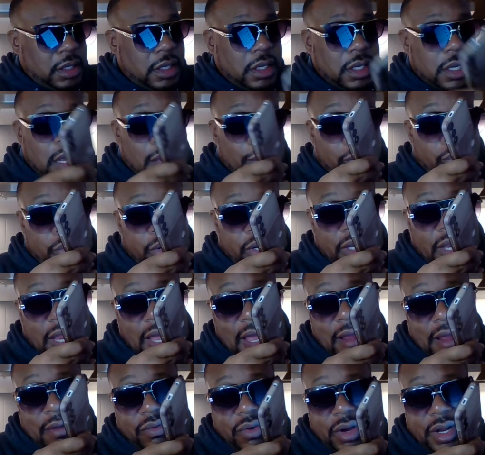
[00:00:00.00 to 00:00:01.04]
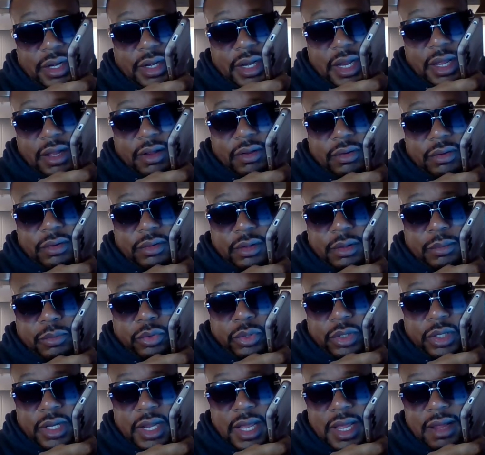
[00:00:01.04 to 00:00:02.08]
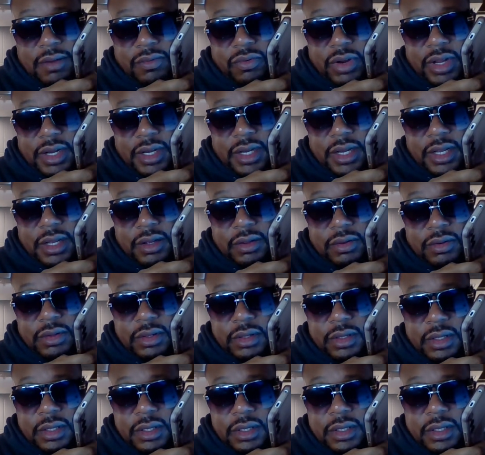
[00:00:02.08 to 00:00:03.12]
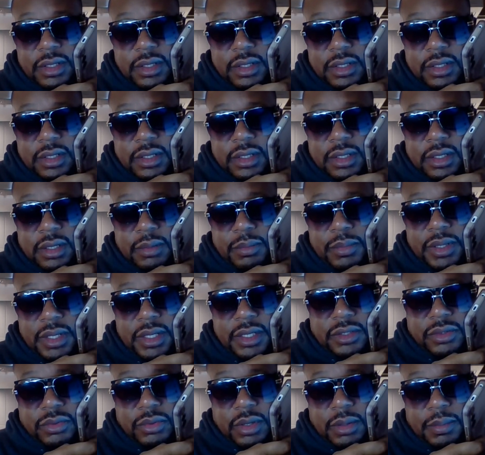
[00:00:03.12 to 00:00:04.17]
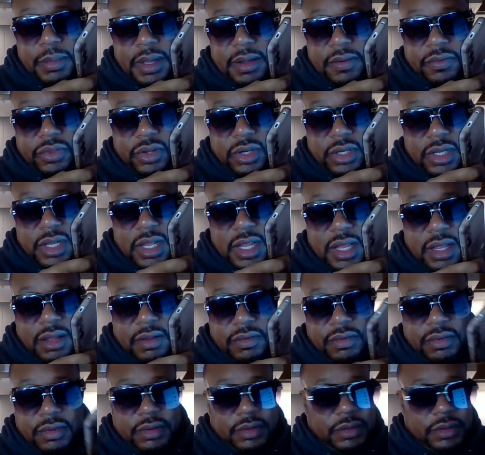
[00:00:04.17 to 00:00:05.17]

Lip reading: I'm on a live right now. Let me hit you up after the live.